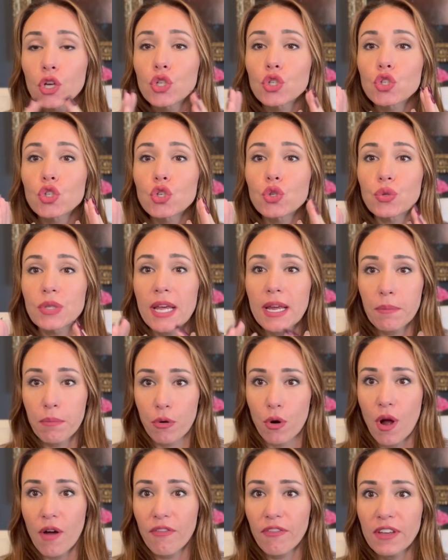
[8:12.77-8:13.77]
to take
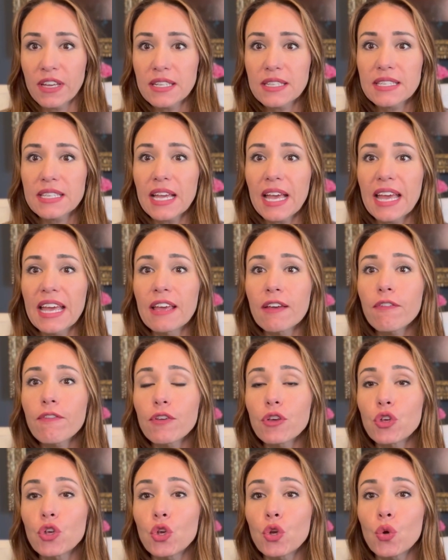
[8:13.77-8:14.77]
profits. If
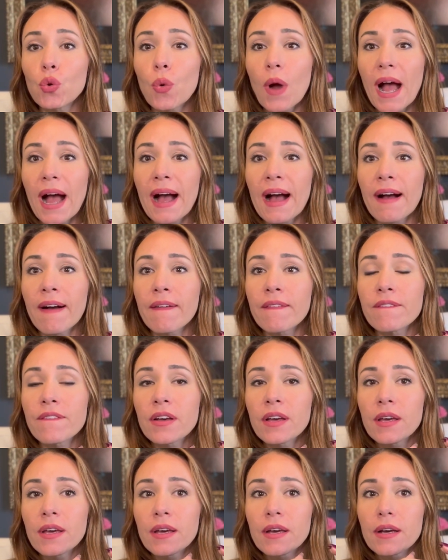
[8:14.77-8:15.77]
you have
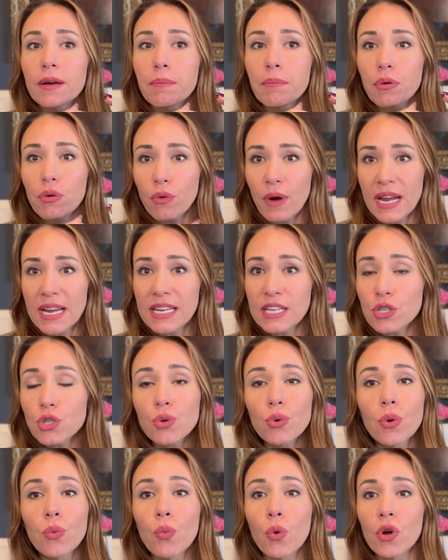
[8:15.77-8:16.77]
prayed
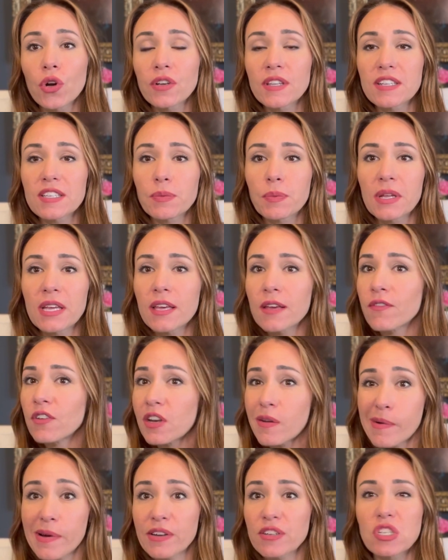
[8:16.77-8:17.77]
into a word that's been
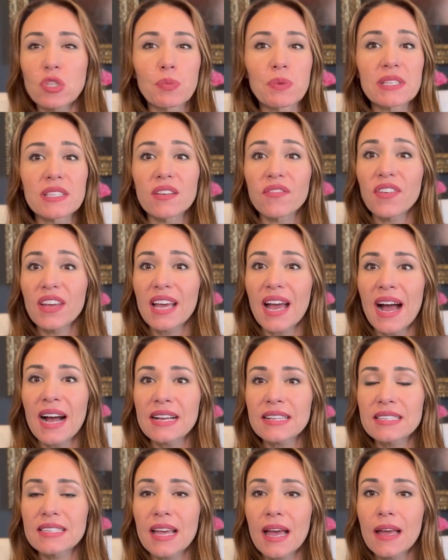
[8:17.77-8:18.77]
given about a specific
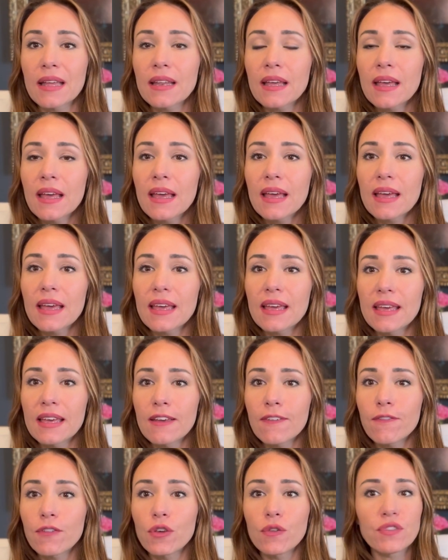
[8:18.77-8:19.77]
asset,
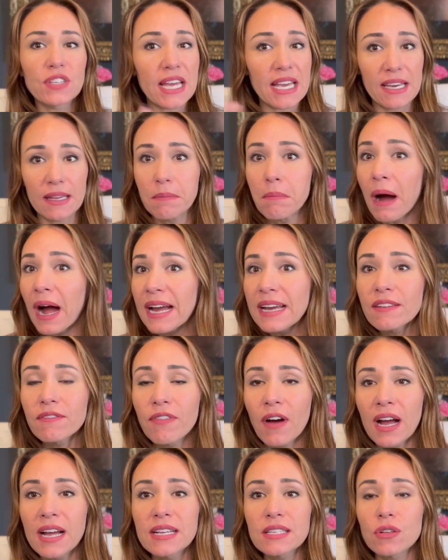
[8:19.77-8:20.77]
if you've taken my
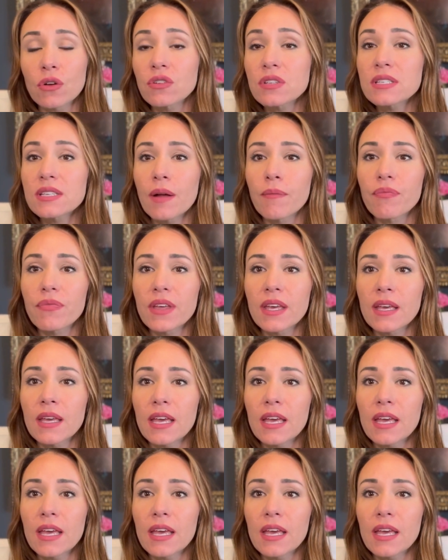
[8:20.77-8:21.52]
advice on something,